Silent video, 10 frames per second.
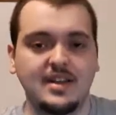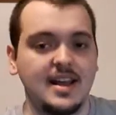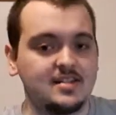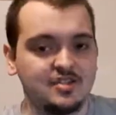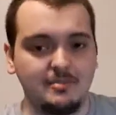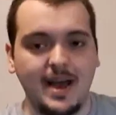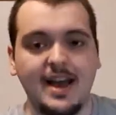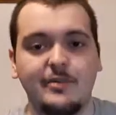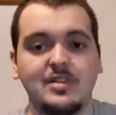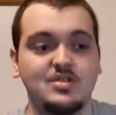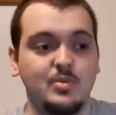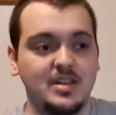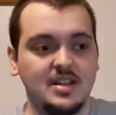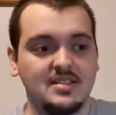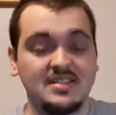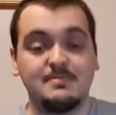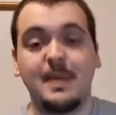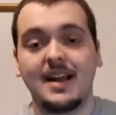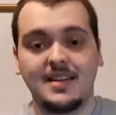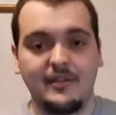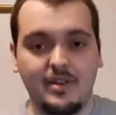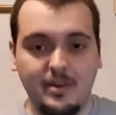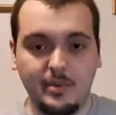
test your batteries, we inspect everything.